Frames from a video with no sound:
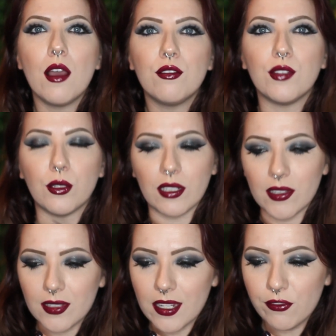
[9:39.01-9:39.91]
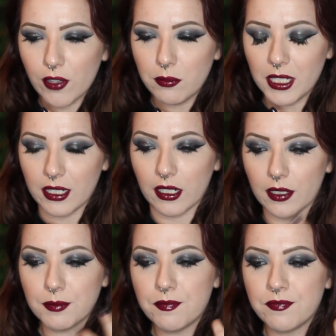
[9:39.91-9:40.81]
So you can see from
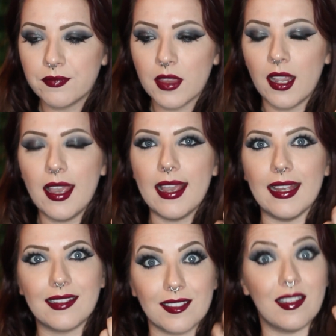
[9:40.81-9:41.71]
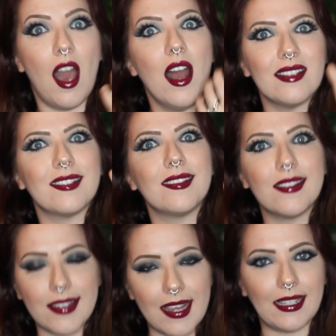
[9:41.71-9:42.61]
here, it's not
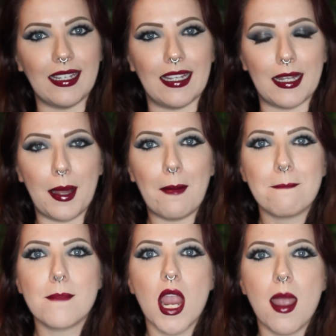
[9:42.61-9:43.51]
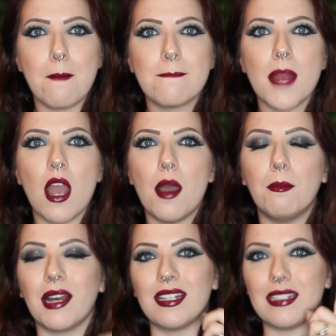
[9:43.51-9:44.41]
sticky,
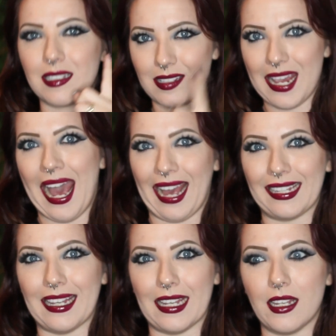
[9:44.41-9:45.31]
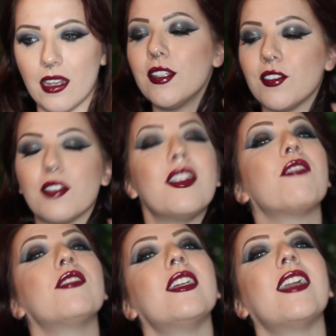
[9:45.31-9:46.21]
but it's tacky. So it
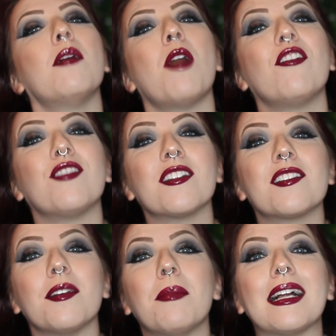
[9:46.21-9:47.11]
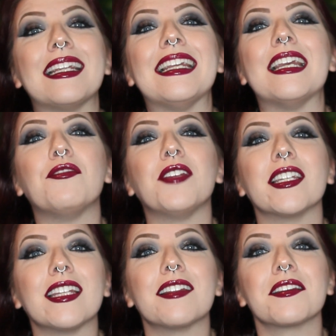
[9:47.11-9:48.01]
definitely come off on somebody if you
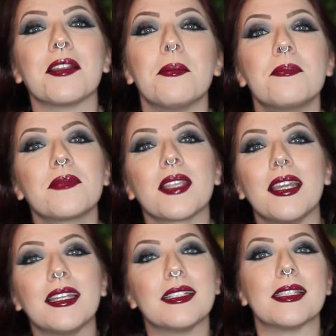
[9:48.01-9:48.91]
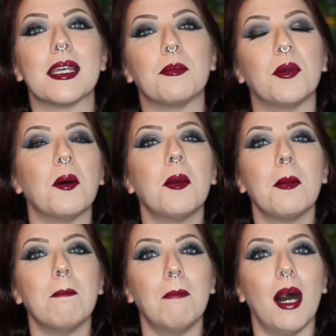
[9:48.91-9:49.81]
kiss them. Example,
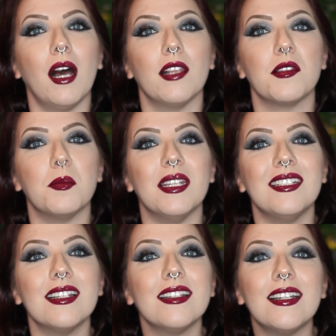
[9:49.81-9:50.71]
my husband,